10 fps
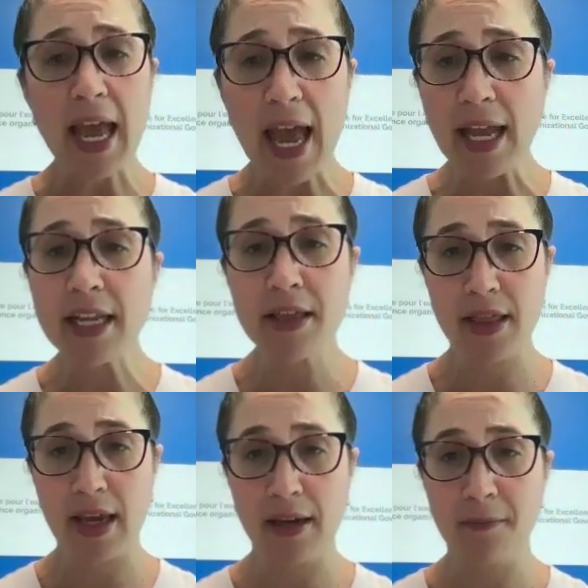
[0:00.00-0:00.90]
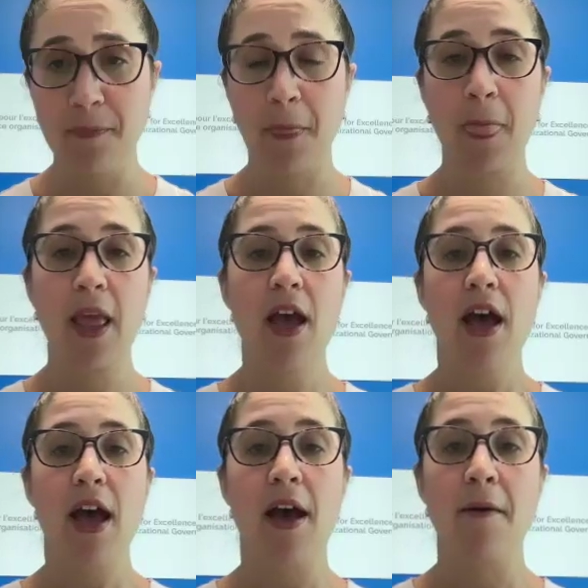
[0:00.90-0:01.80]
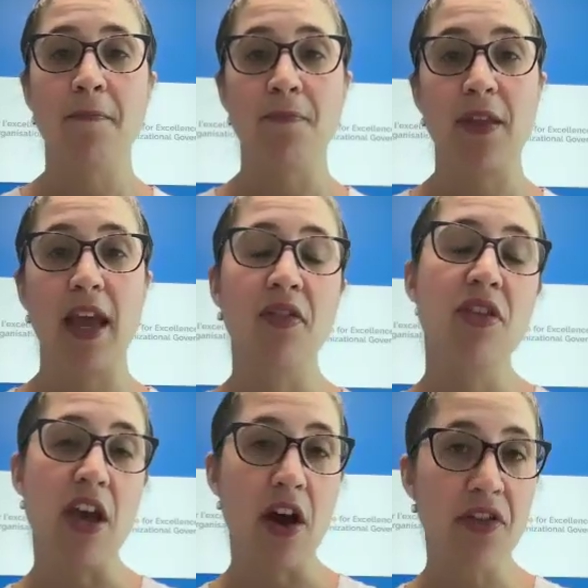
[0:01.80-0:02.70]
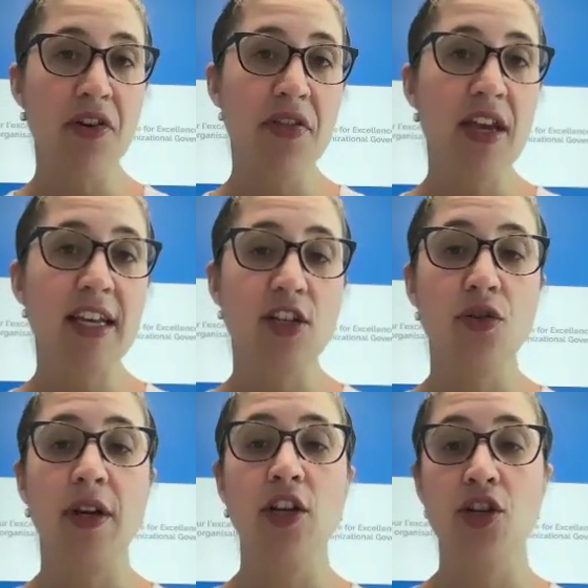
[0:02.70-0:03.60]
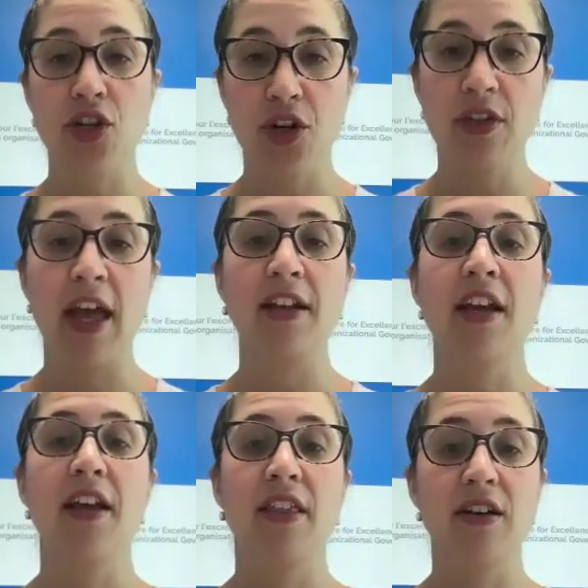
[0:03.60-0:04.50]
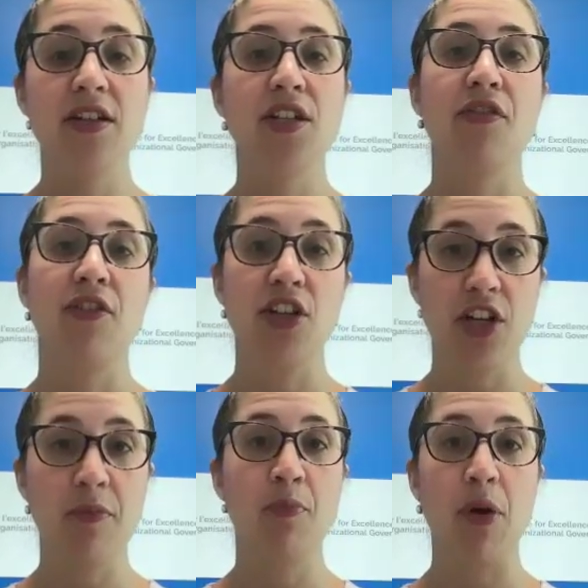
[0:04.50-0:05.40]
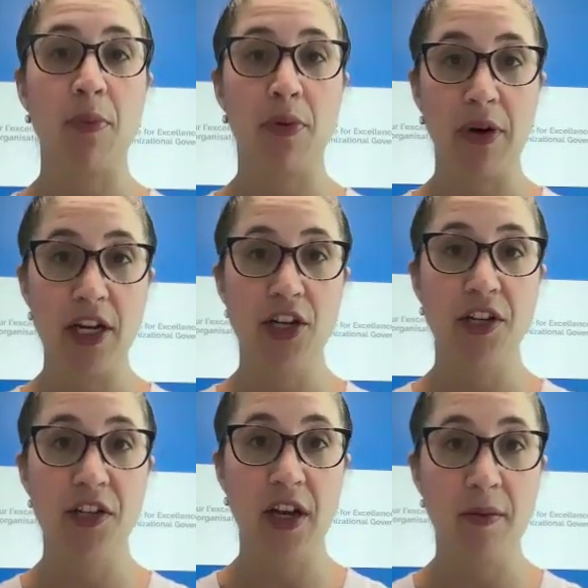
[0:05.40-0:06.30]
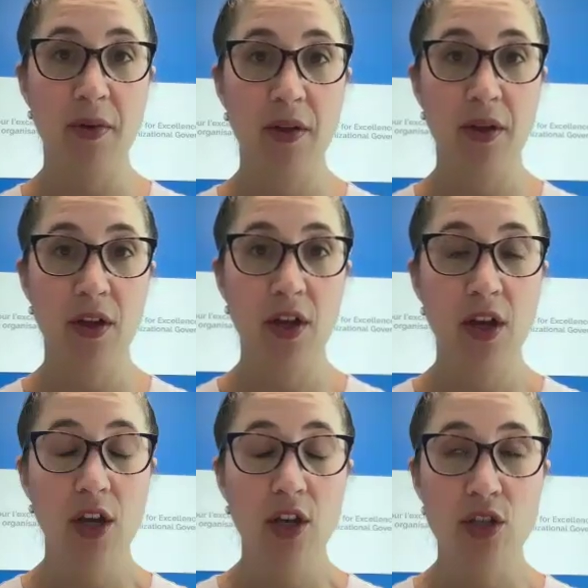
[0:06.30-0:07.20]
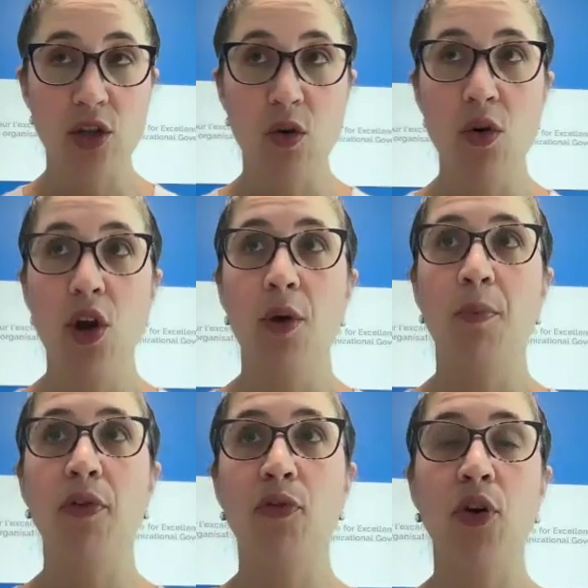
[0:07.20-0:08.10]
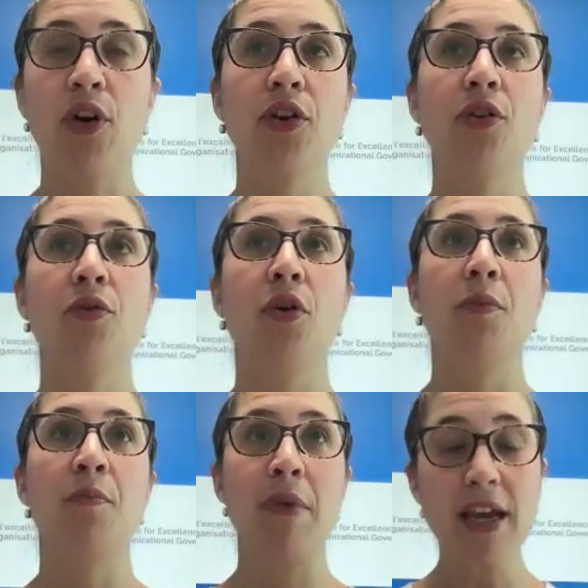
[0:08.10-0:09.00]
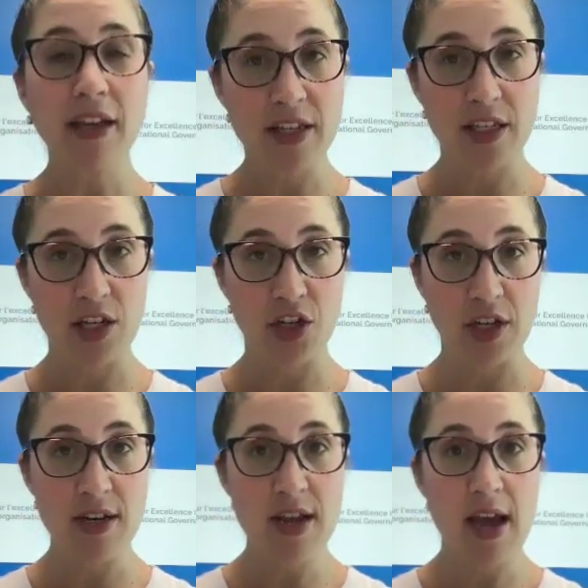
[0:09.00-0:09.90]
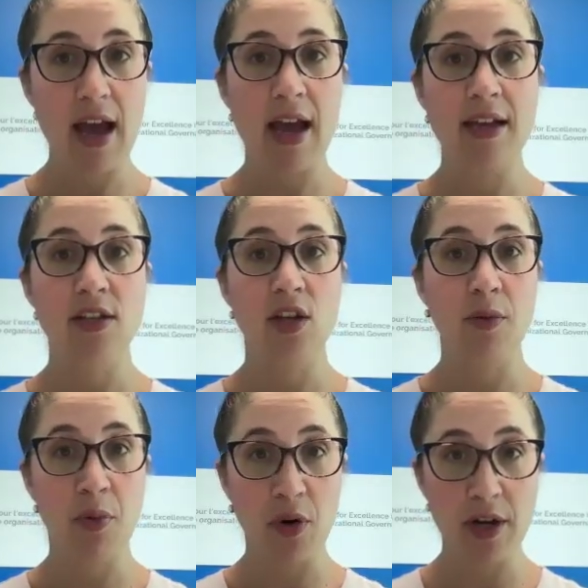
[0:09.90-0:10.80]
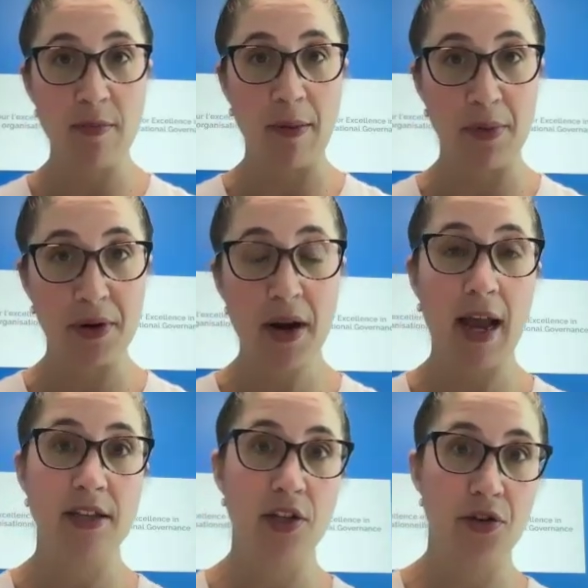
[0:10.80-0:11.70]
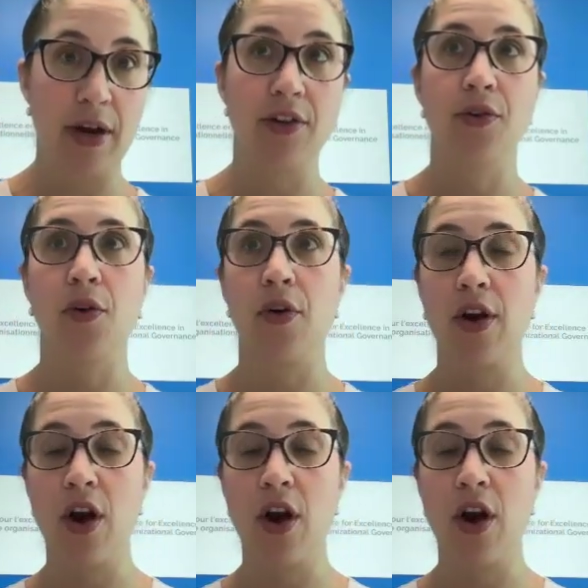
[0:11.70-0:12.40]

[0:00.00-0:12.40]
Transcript: anything. And the other thing is to ensure that there's sufficient preparation time. So before you make a decision as a board member, as a director or an